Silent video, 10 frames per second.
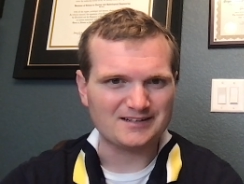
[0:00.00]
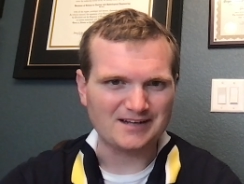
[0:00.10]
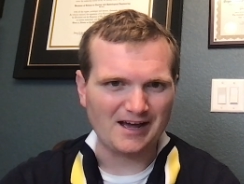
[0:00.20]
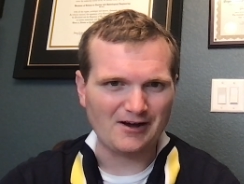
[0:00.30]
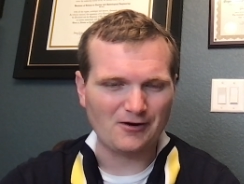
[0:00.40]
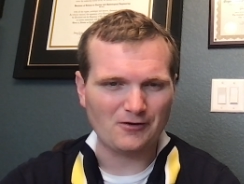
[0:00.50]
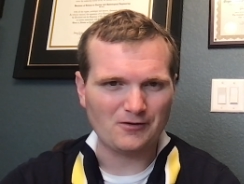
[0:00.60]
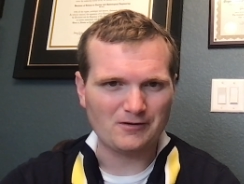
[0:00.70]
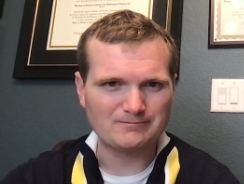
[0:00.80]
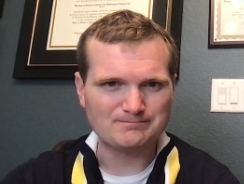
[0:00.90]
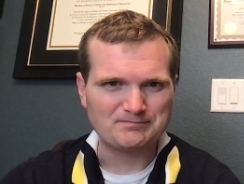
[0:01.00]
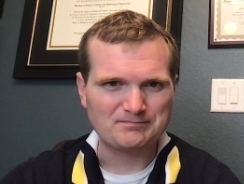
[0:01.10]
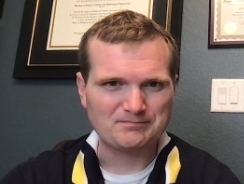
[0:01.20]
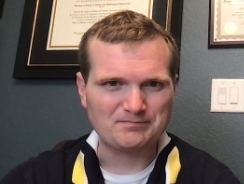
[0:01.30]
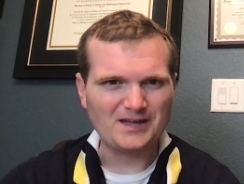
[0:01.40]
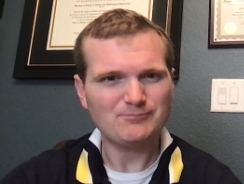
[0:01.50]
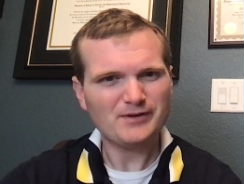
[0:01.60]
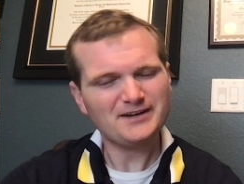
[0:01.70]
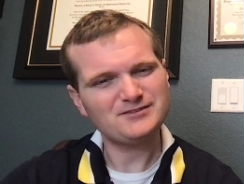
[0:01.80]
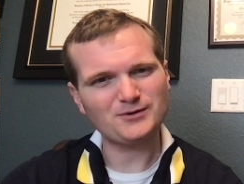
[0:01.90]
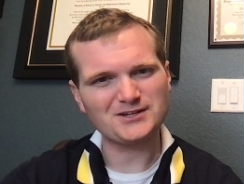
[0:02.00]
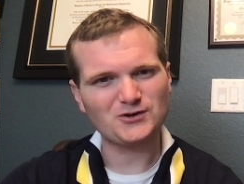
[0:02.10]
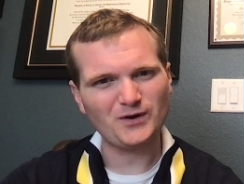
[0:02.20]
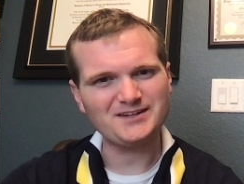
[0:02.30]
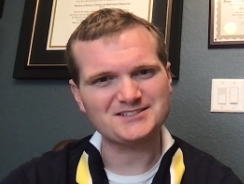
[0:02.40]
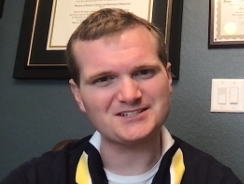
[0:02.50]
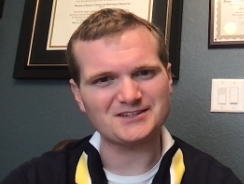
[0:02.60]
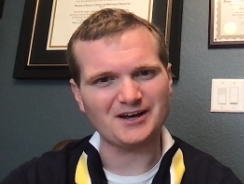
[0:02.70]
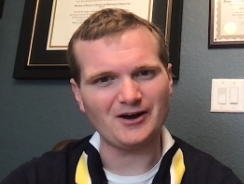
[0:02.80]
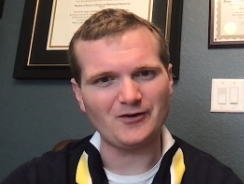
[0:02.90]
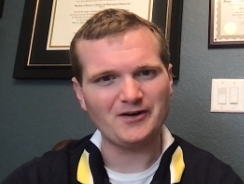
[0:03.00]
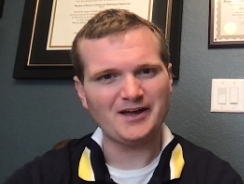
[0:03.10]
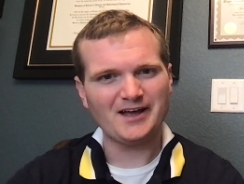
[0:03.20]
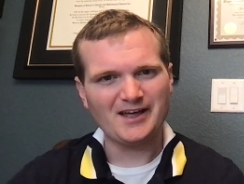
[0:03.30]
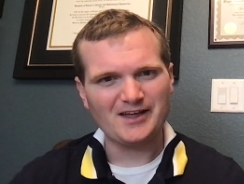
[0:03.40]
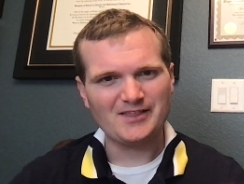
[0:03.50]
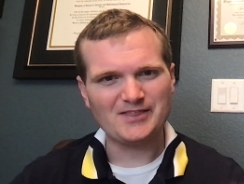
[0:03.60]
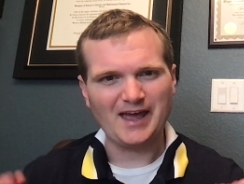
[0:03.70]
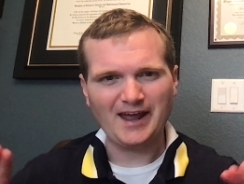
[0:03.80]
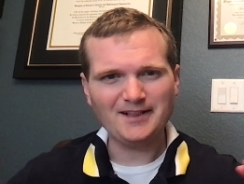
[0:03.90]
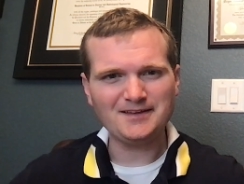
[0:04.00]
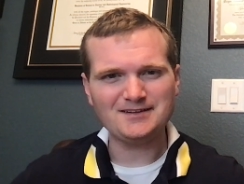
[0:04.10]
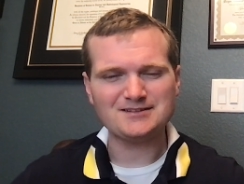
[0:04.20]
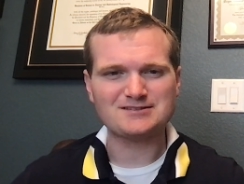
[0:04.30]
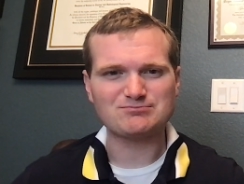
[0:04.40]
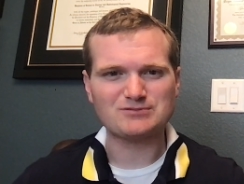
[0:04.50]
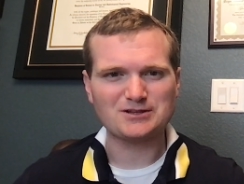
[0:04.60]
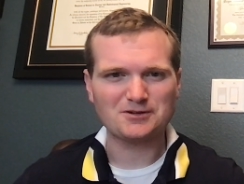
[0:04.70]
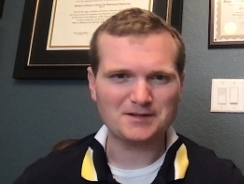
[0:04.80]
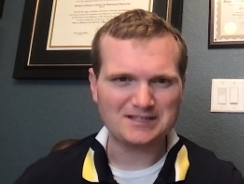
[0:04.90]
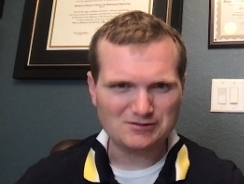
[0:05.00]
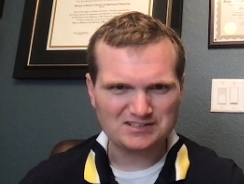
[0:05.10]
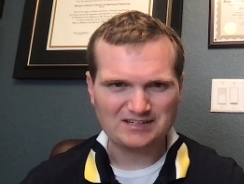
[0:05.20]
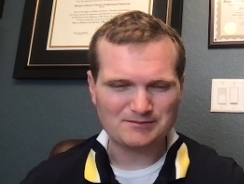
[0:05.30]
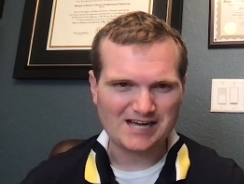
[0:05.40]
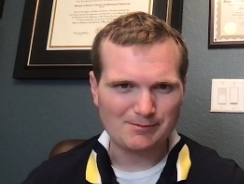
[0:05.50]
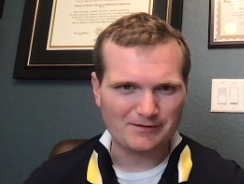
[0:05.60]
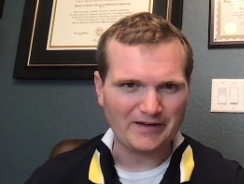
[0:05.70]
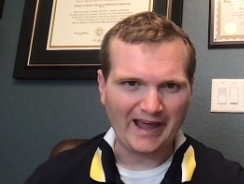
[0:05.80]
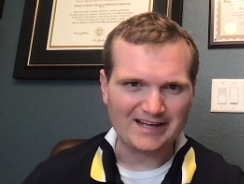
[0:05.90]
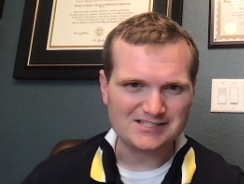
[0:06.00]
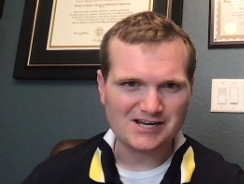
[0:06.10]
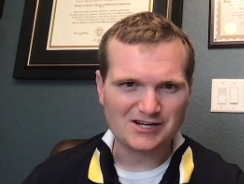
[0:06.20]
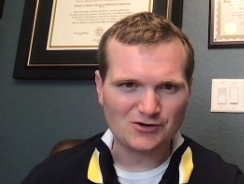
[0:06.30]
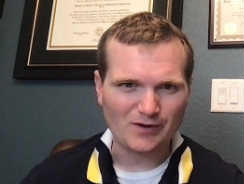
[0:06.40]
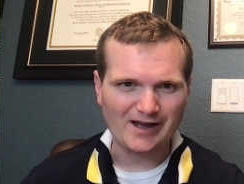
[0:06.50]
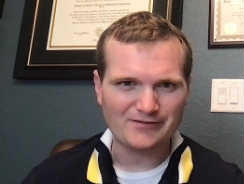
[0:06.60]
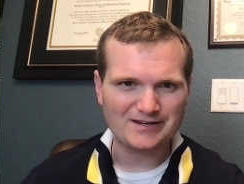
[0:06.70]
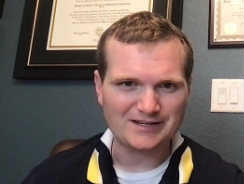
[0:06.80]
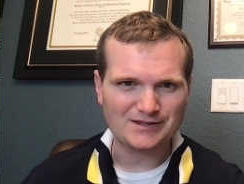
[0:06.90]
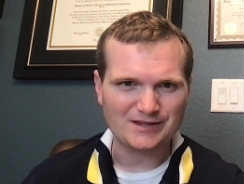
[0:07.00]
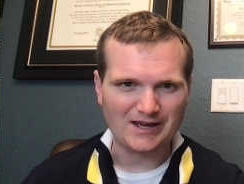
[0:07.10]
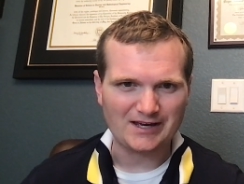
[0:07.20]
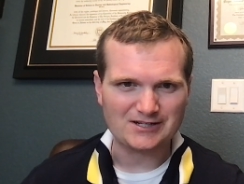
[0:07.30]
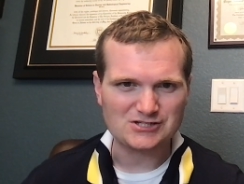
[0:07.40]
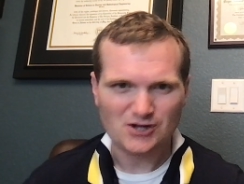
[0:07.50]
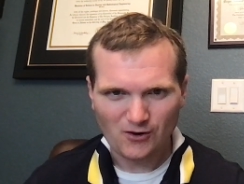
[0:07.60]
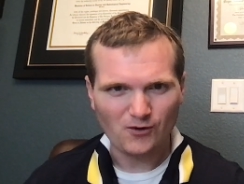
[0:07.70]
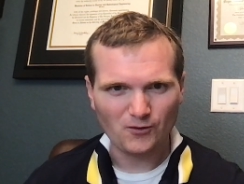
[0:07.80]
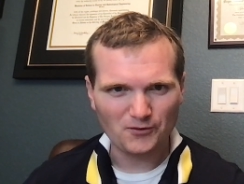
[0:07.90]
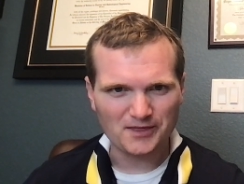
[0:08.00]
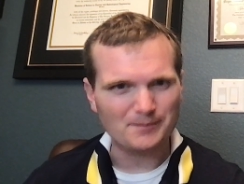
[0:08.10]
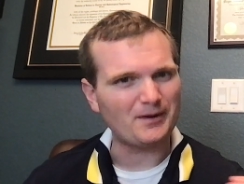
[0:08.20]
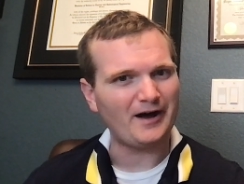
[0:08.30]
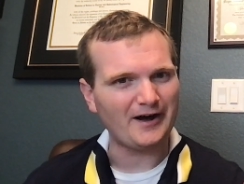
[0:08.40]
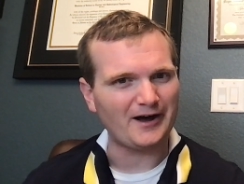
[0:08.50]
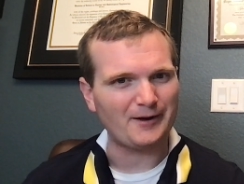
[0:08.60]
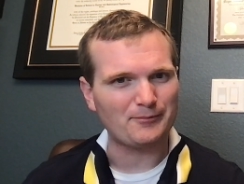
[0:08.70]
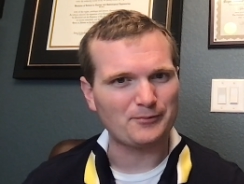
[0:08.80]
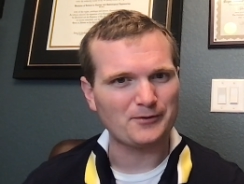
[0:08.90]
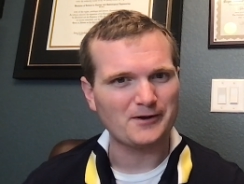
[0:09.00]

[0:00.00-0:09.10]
Now, that begs one question though. The aliens clearly use some type of anti gravity thing to hold them up,